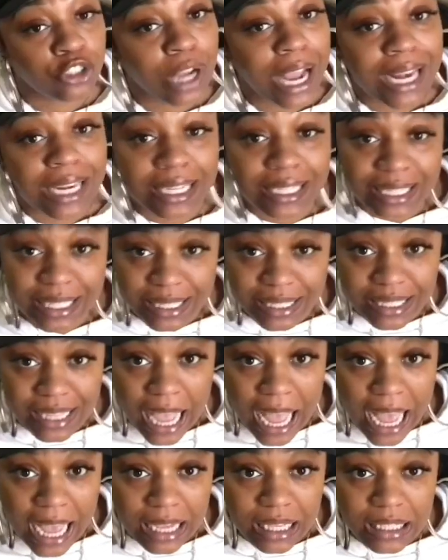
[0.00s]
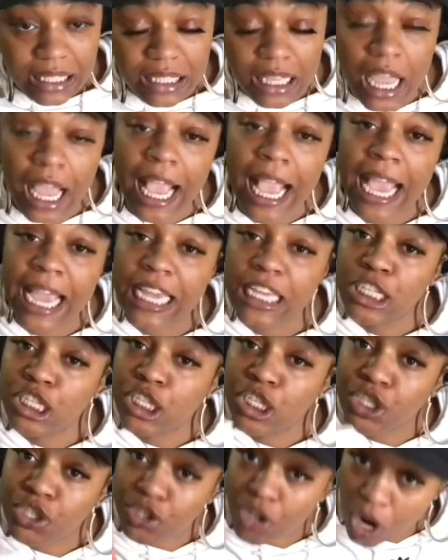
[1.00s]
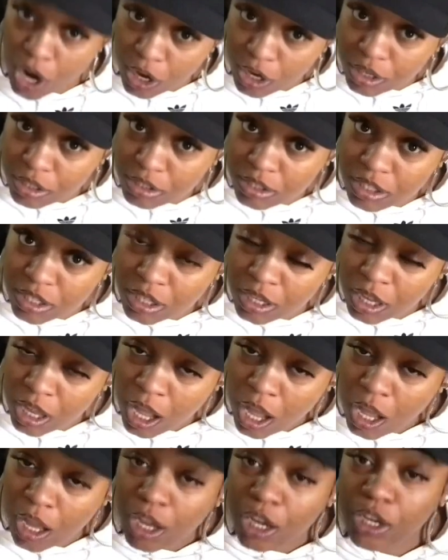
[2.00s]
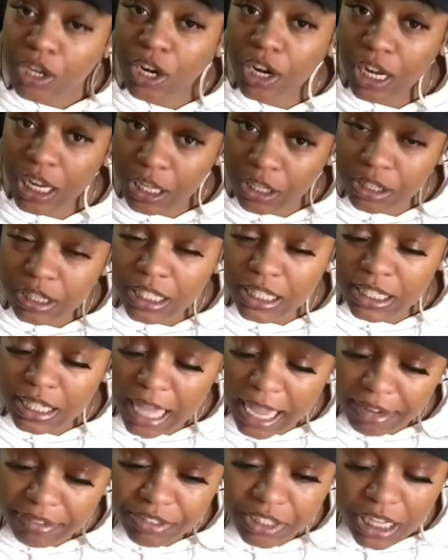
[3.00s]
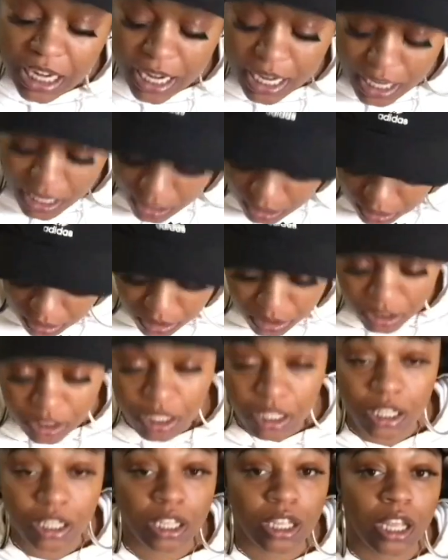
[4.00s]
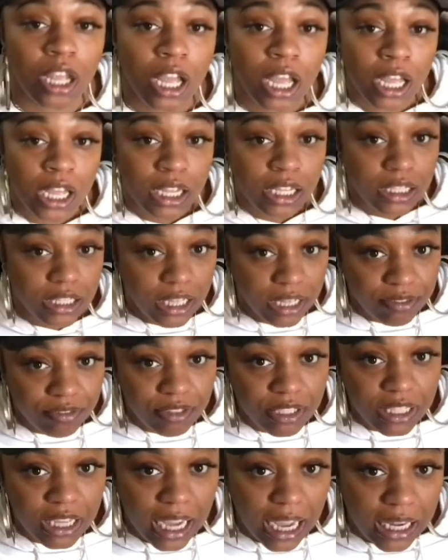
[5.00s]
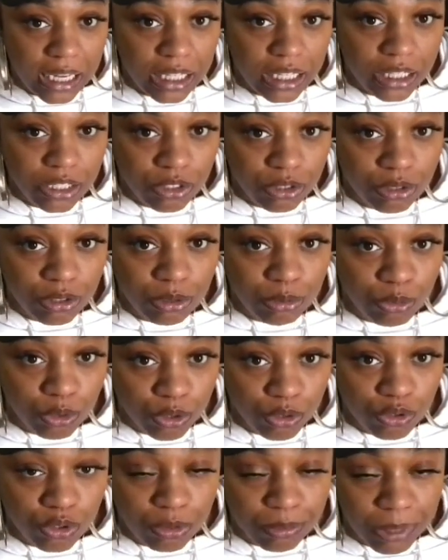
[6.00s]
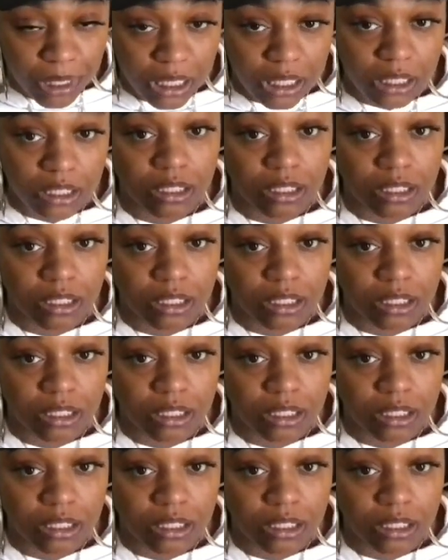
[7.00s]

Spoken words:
to detox and start your healthy life change, definitely got to get you some Nutraburst.